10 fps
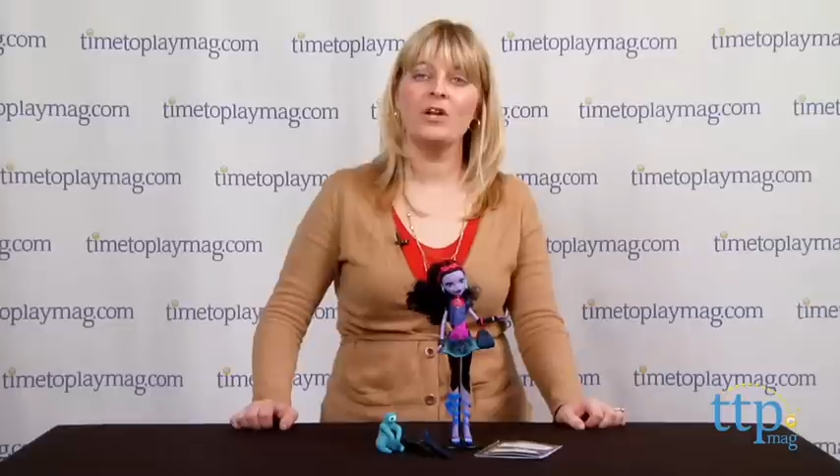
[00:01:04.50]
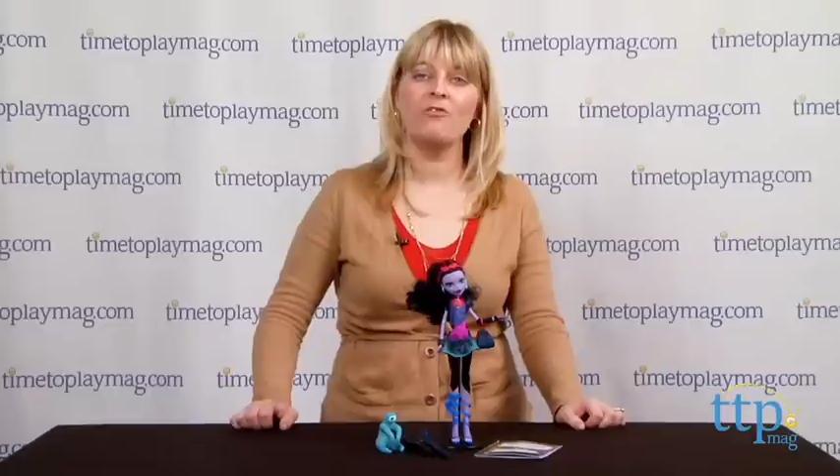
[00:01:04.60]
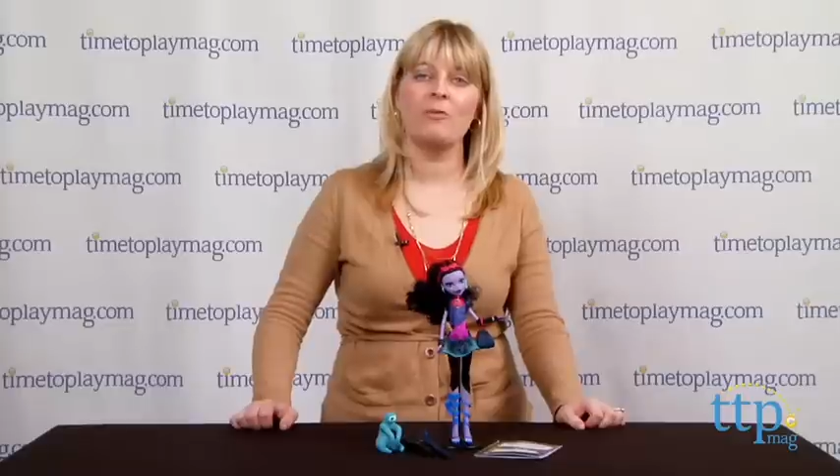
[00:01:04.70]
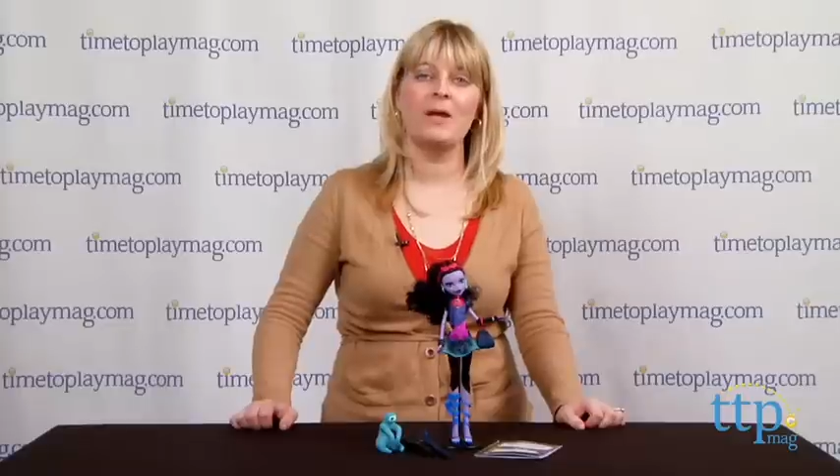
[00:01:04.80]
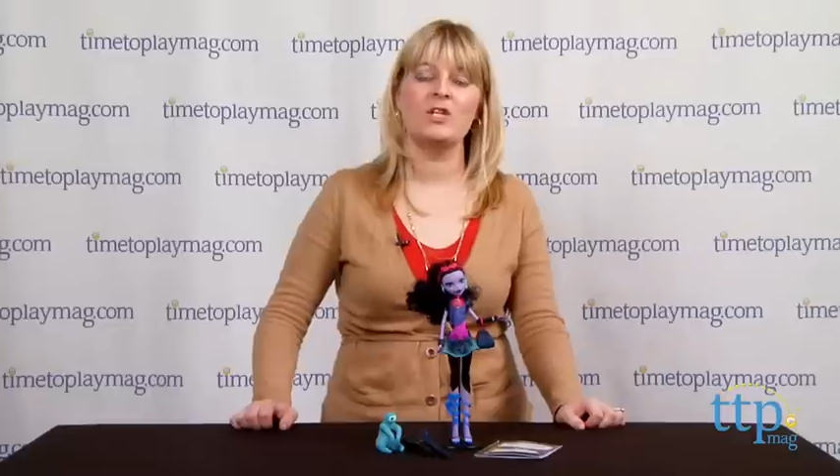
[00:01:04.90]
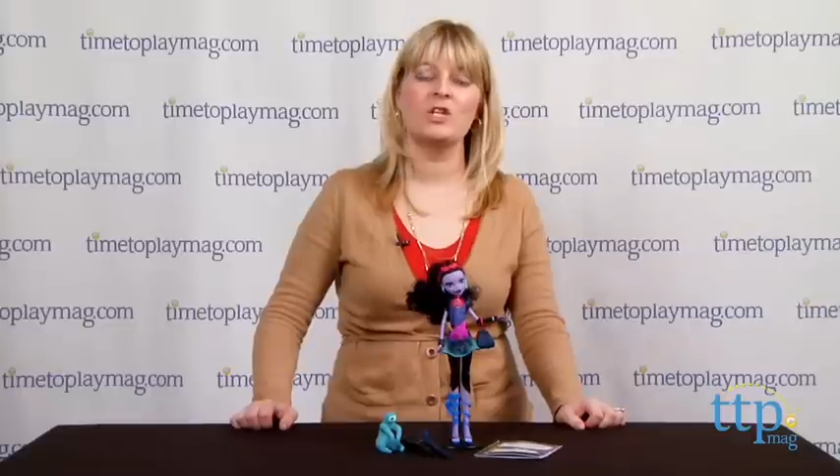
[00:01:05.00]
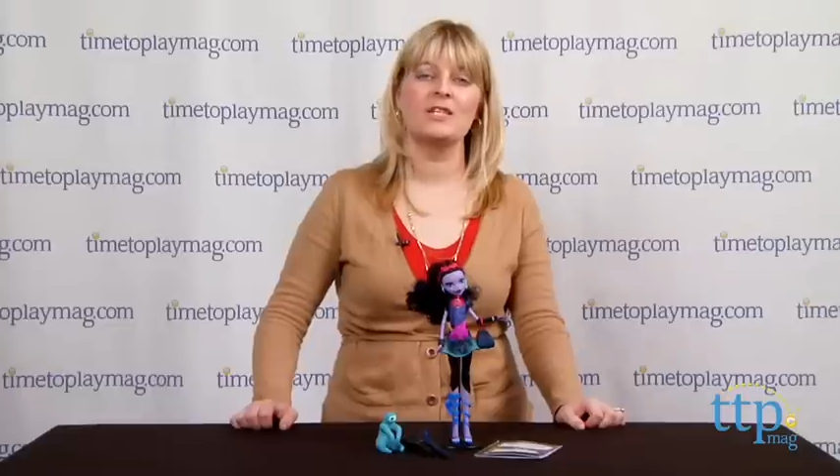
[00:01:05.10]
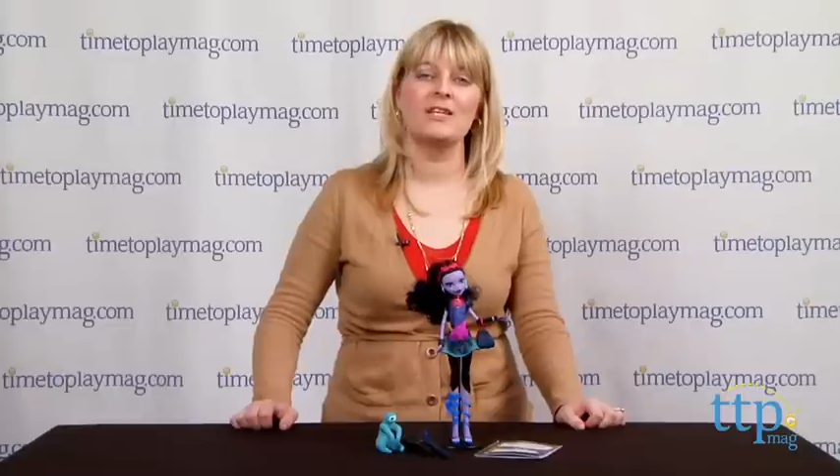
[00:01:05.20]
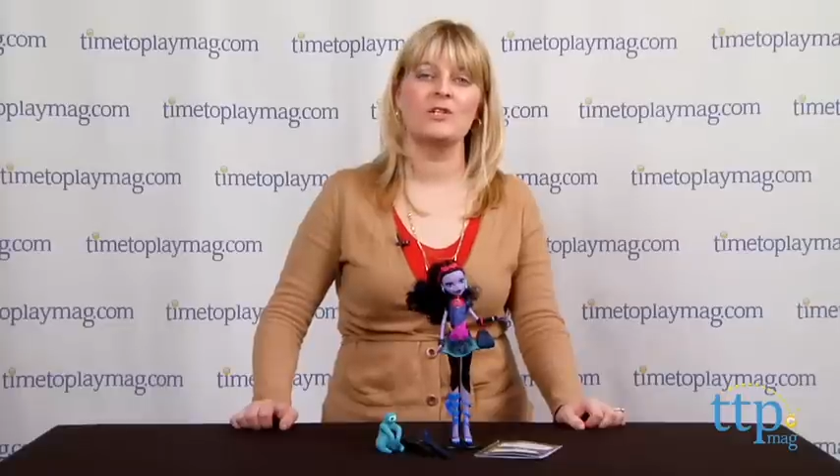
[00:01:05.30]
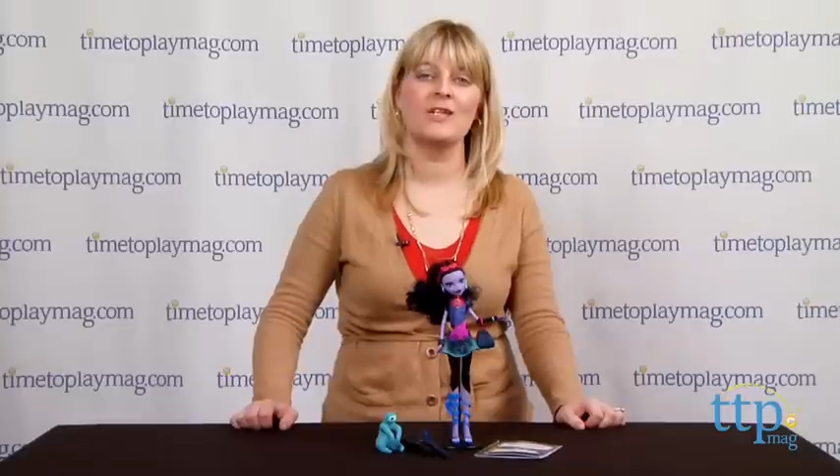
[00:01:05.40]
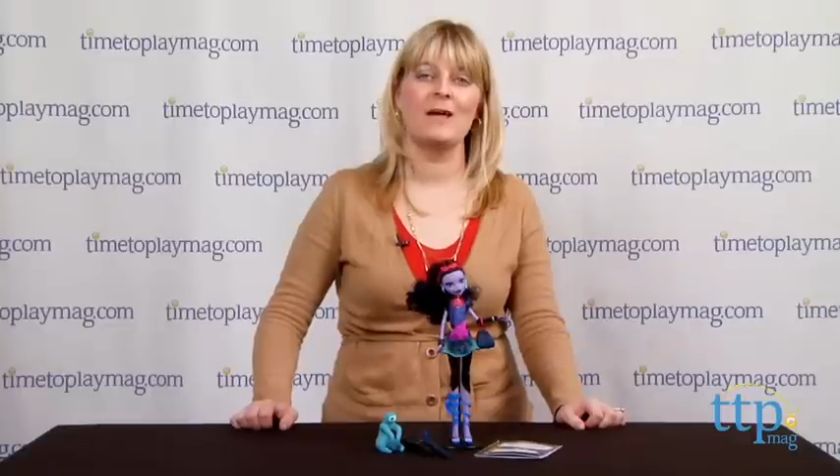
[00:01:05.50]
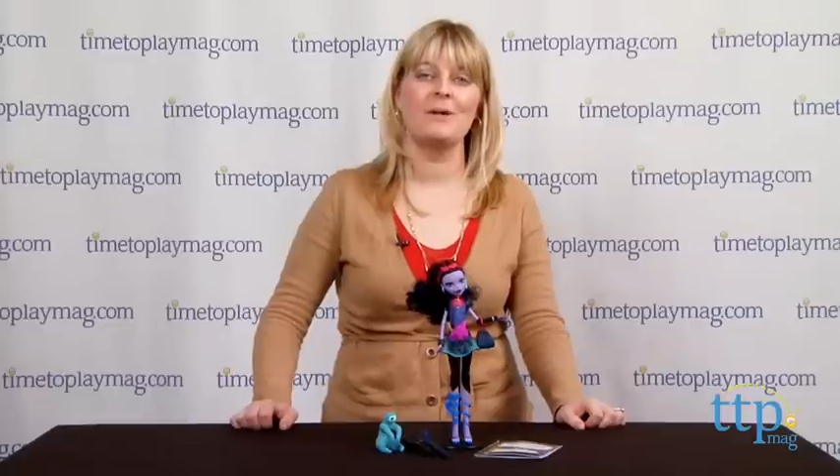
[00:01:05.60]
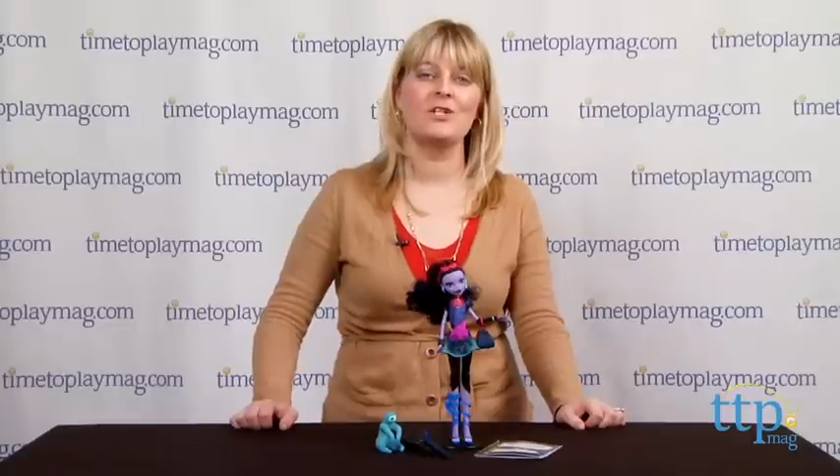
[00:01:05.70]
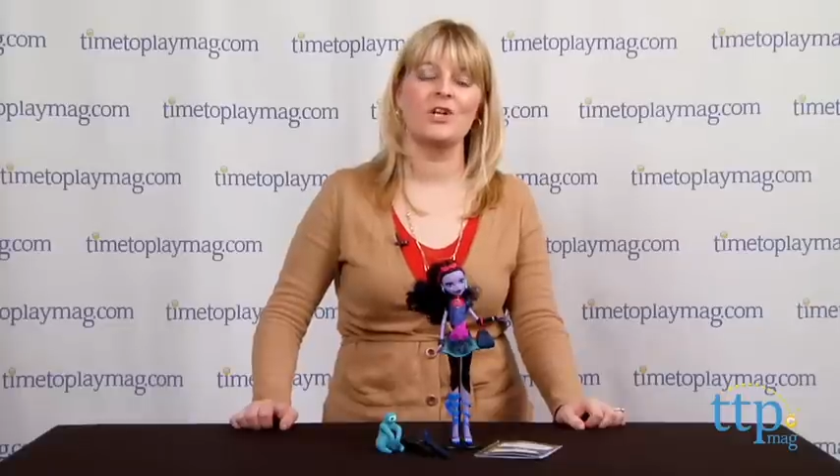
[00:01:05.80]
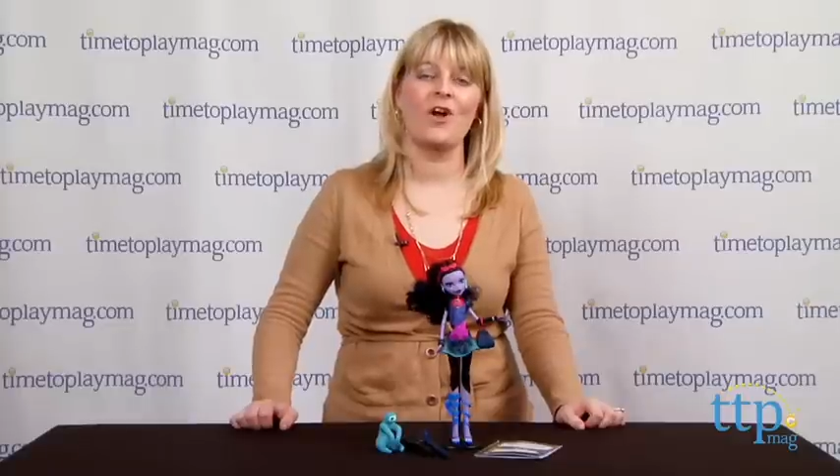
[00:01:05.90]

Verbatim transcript: information such as how much it